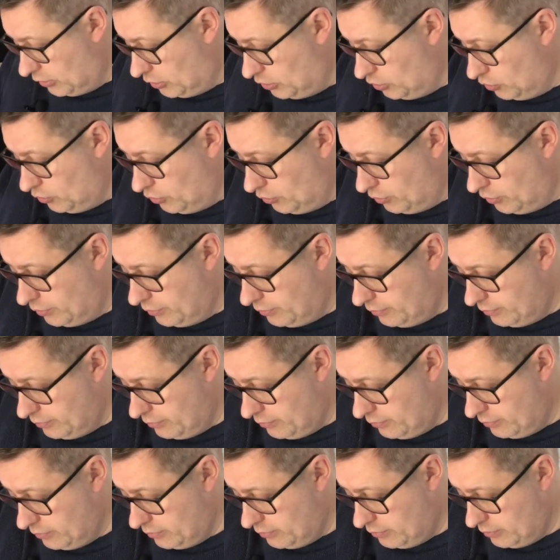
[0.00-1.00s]
done.
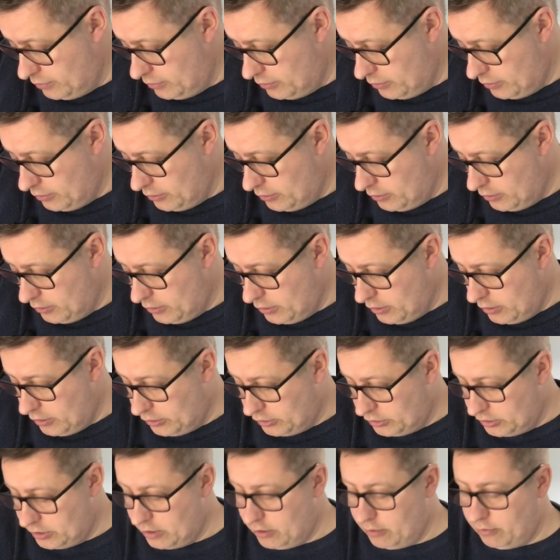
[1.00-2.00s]

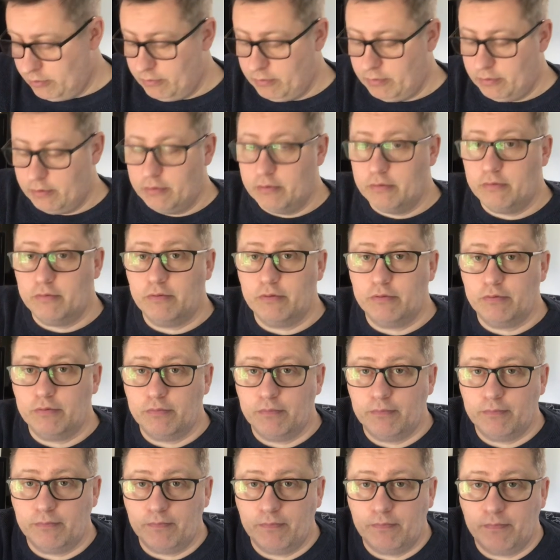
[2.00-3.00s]
So
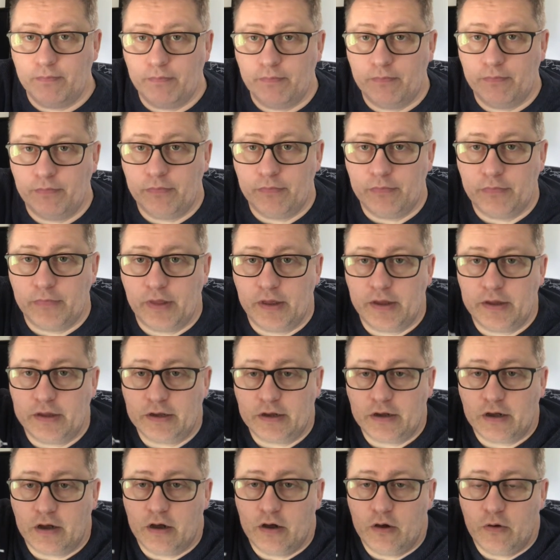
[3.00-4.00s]
there you
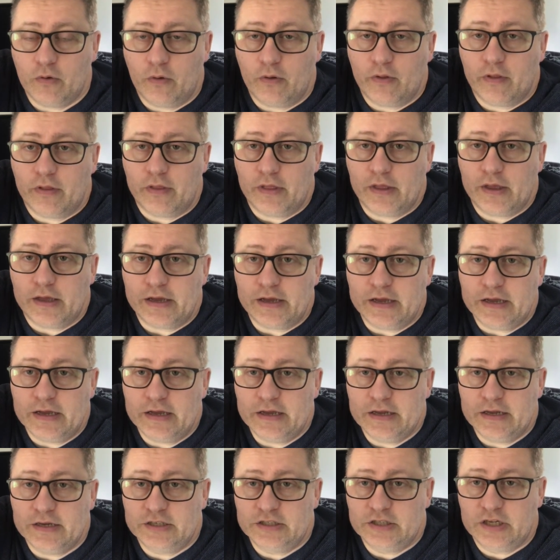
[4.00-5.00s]
go, that
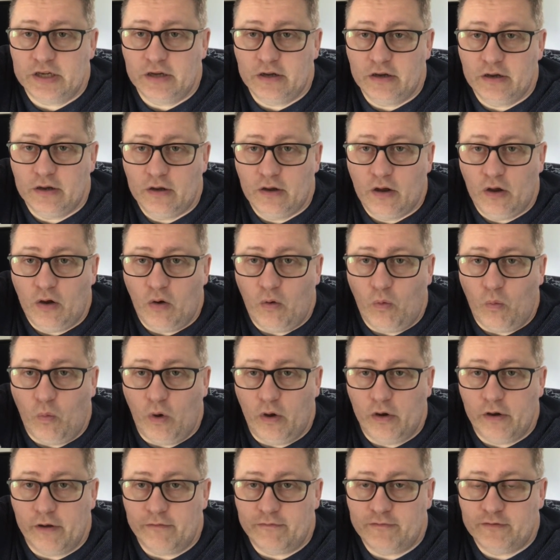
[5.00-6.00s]
is one
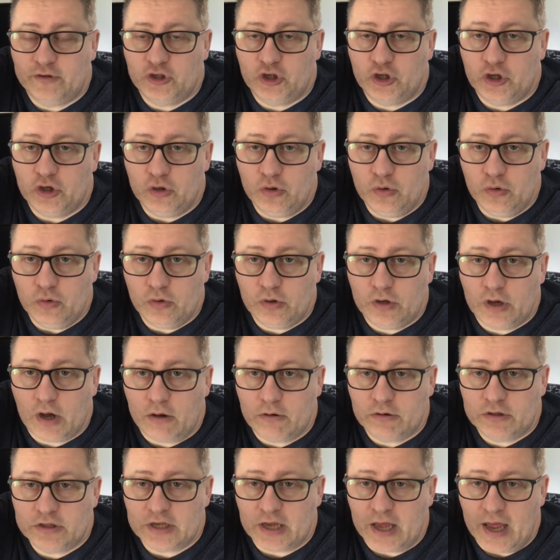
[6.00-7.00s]
of 2
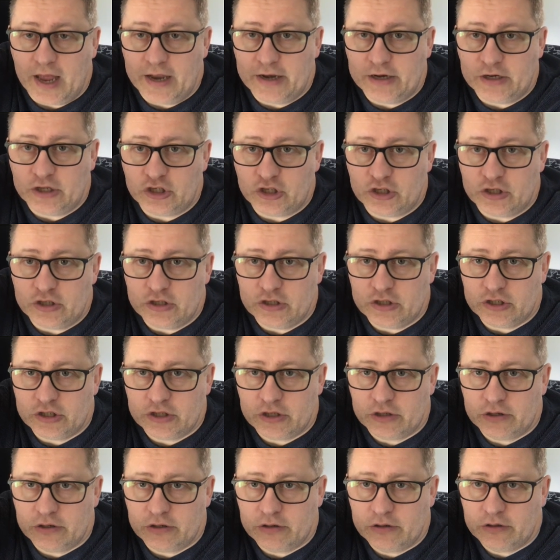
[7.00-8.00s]
GOTA engines.
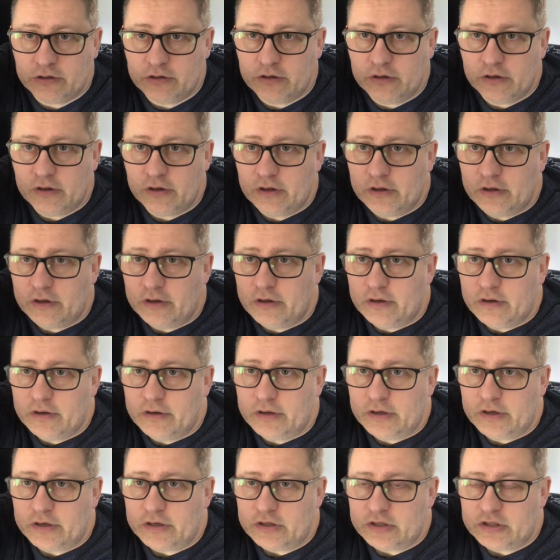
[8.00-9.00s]

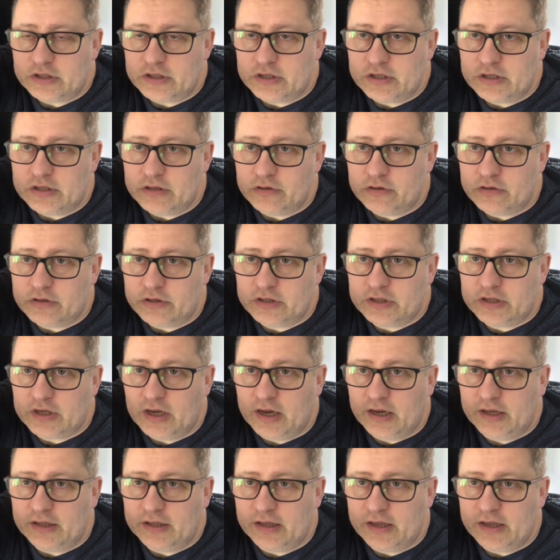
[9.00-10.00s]
You can see the other
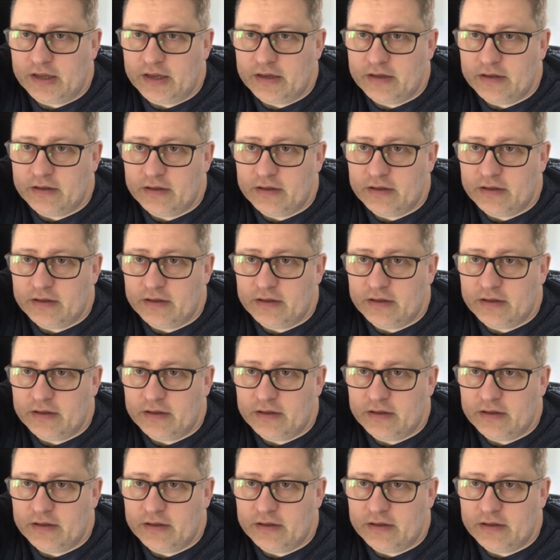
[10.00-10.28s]
side there.